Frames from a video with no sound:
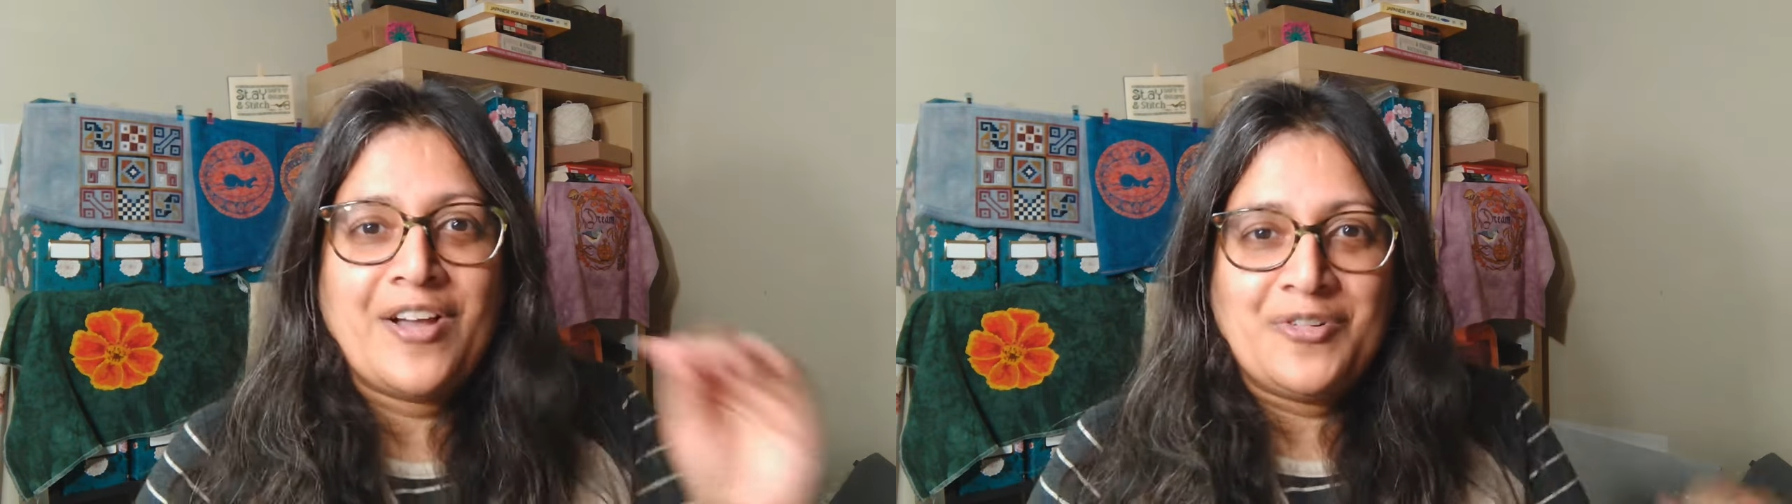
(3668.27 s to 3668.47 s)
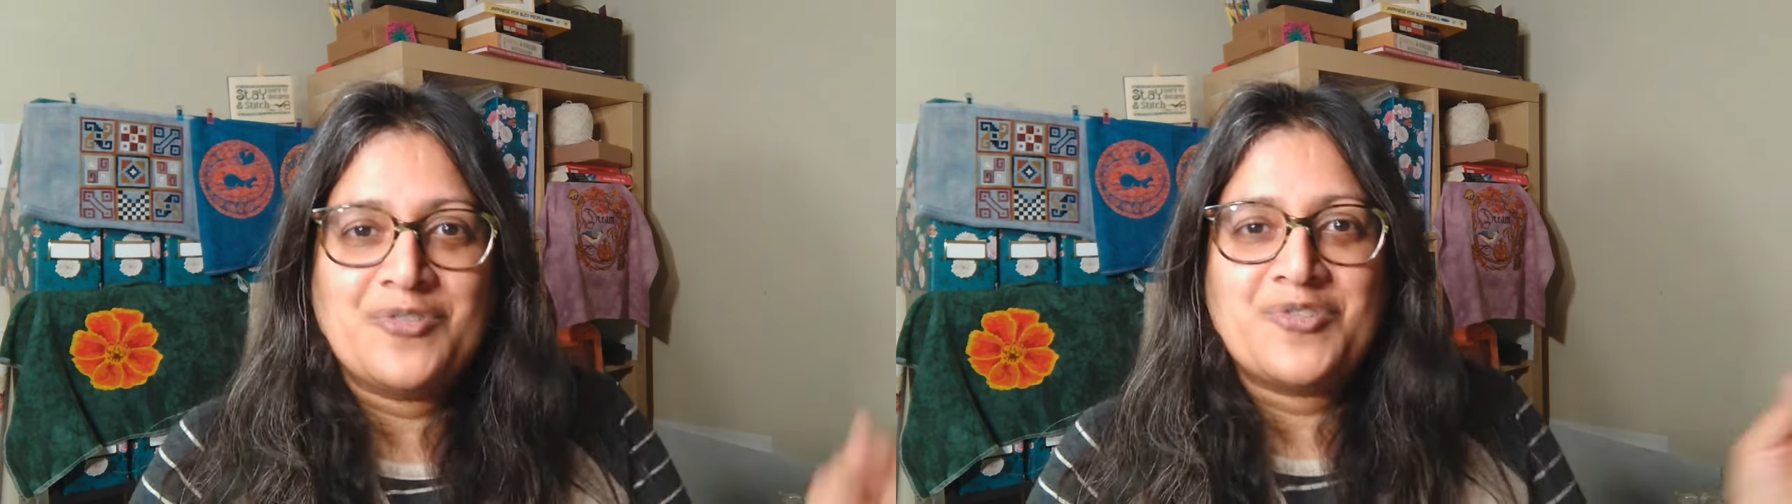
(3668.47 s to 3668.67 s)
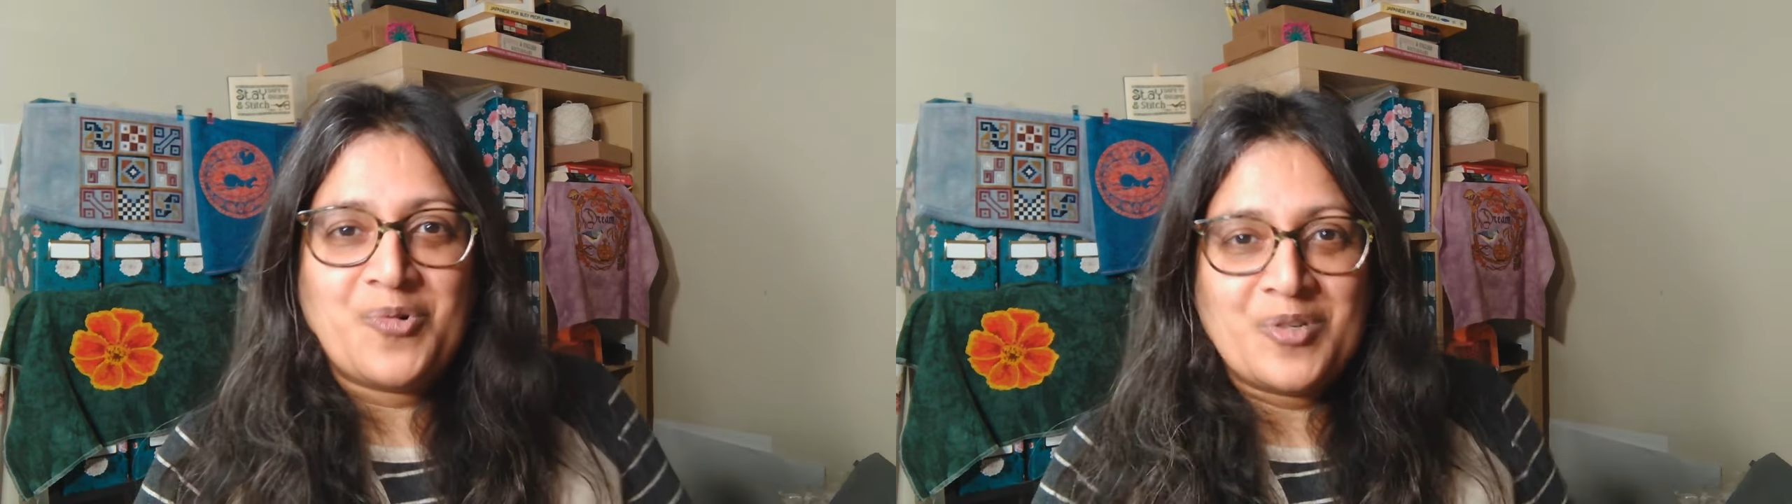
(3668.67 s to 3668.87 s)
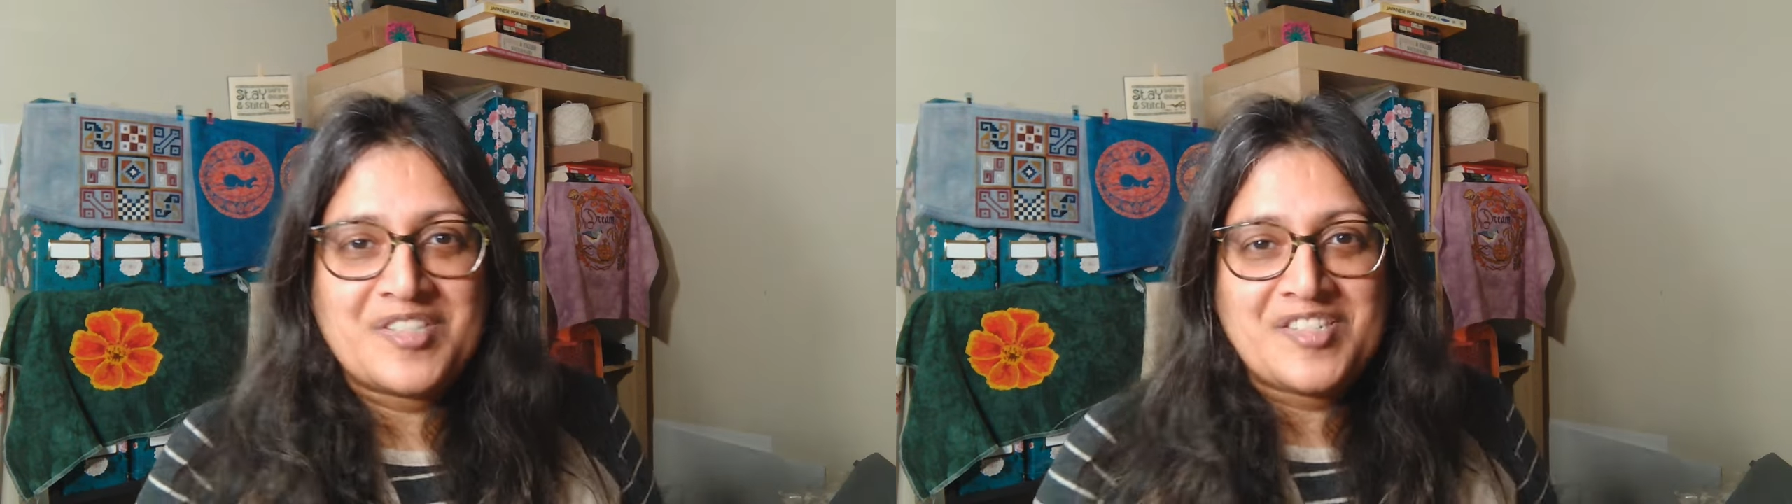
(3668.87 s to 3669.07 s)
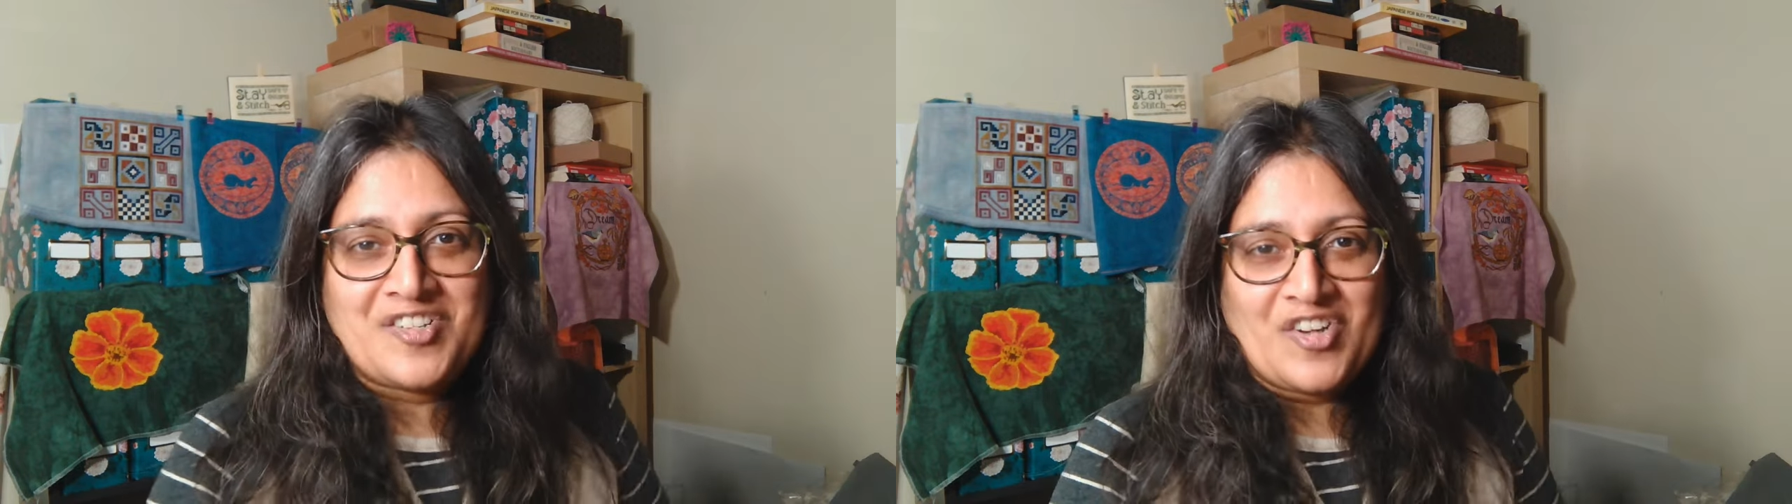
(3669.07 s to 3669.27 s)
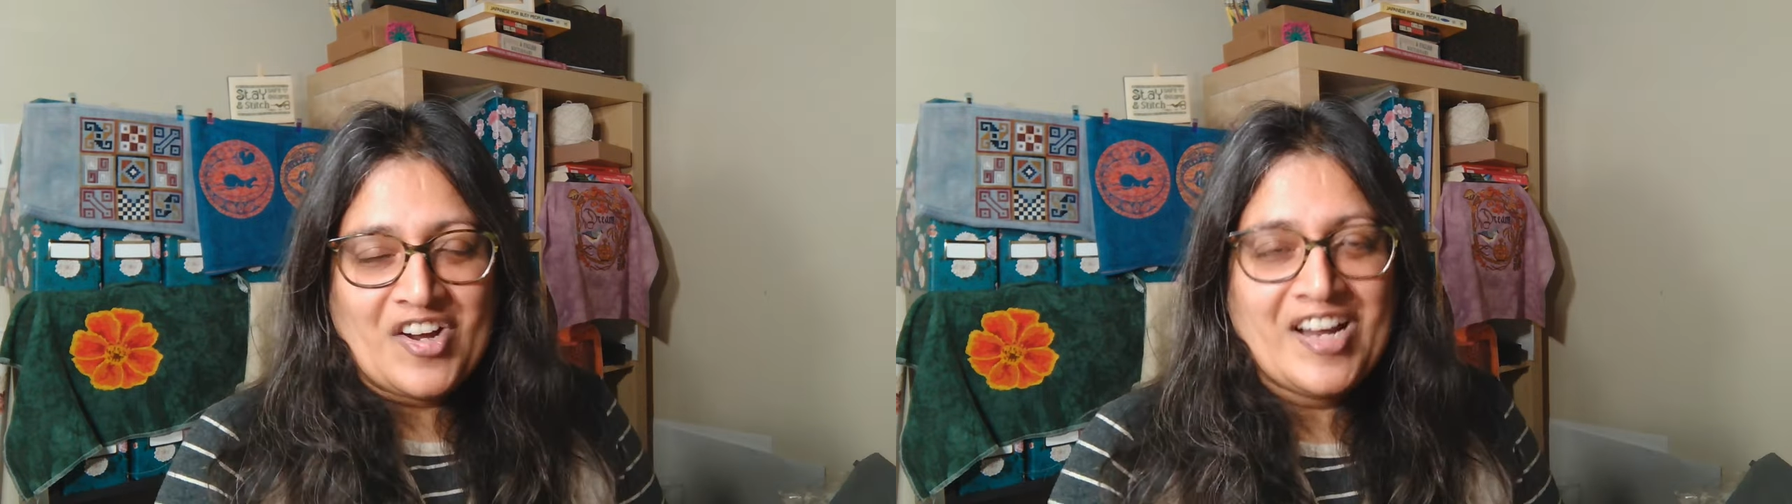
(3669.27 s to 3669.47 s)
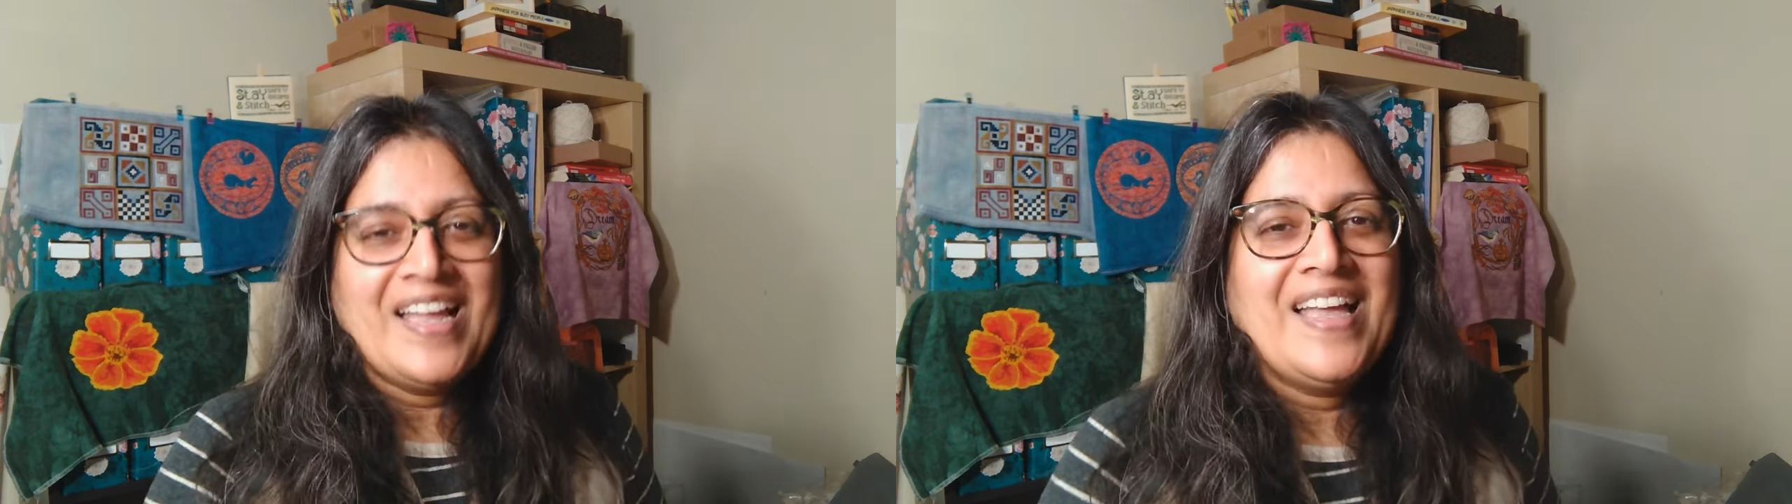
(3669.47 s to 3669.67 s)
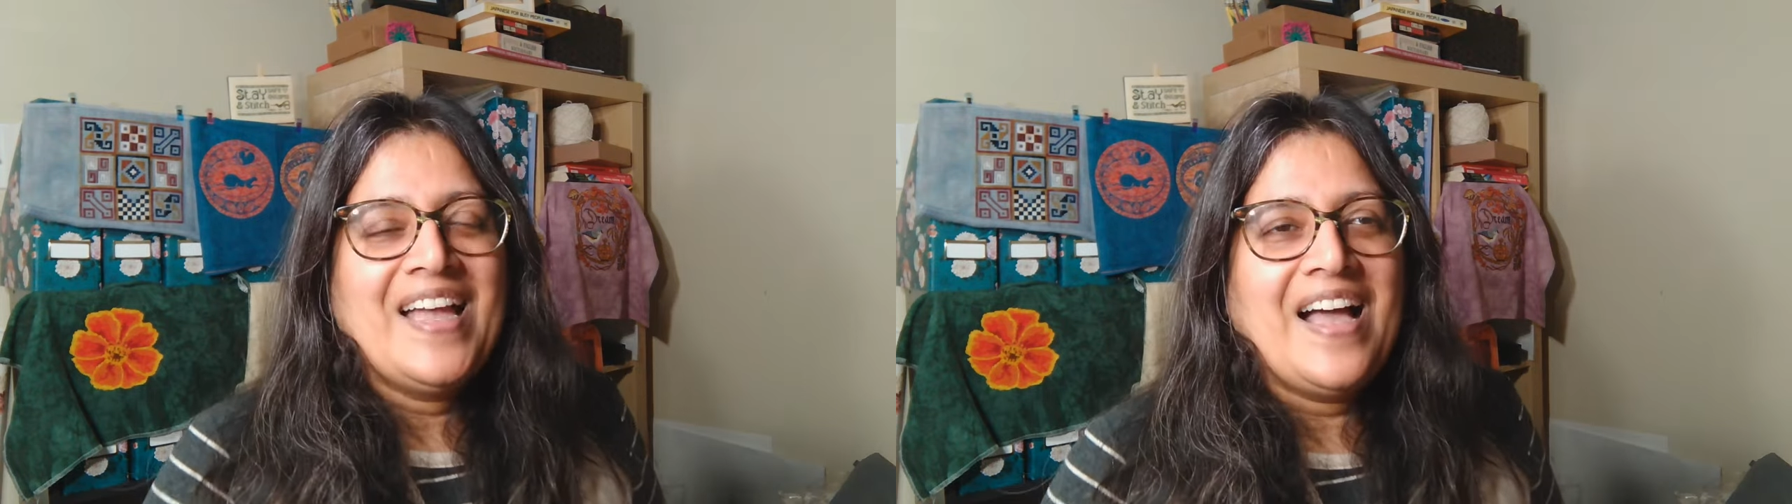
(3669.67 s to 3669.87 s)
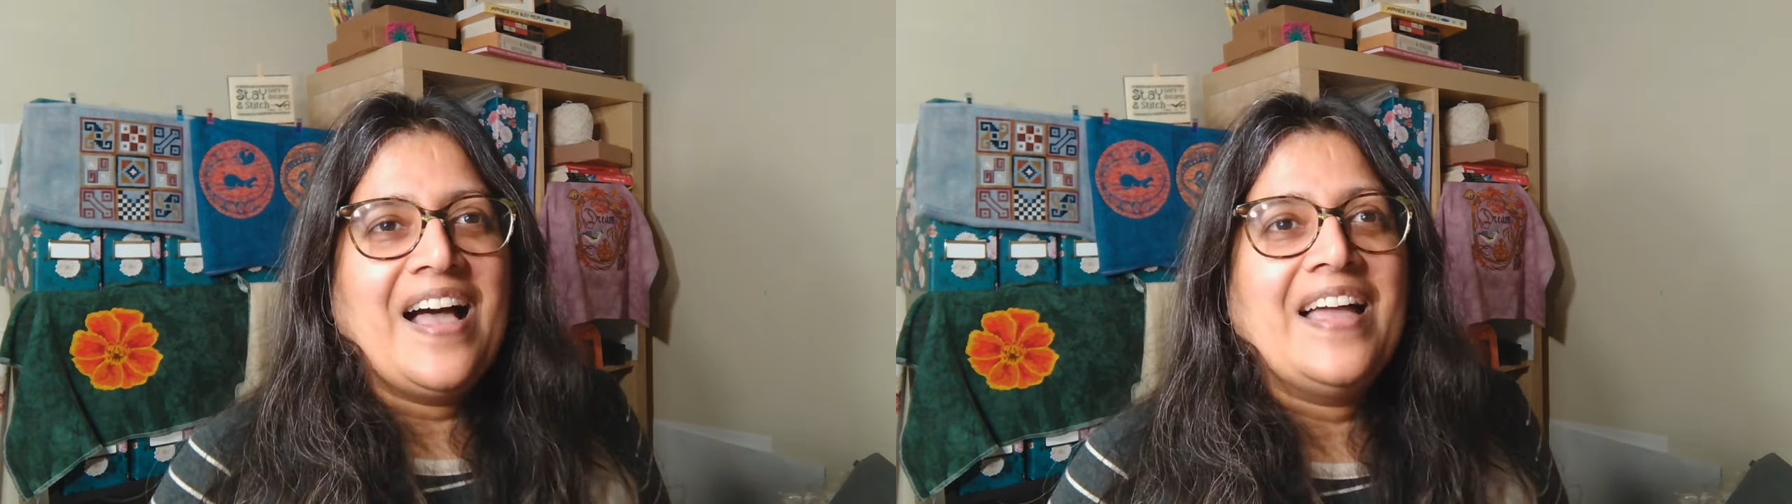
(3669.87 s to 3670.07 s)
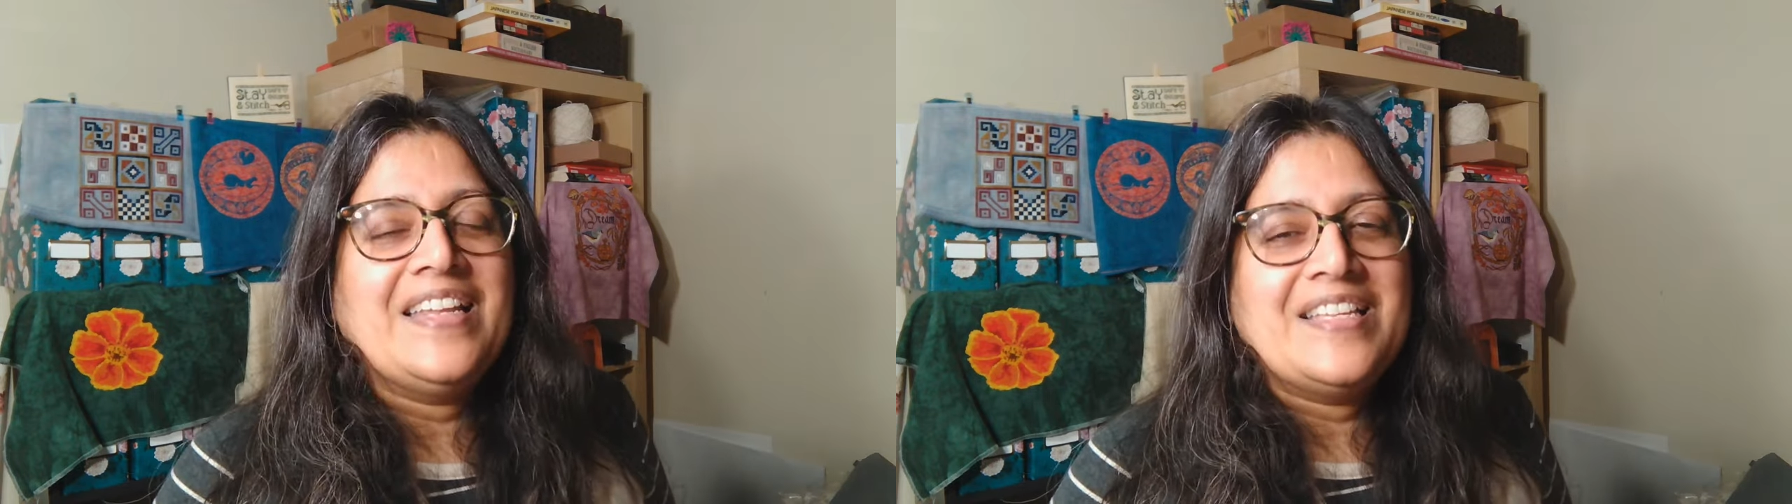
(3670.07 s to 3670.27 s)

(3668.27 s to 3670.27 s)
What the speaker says: Stitcher on Instagram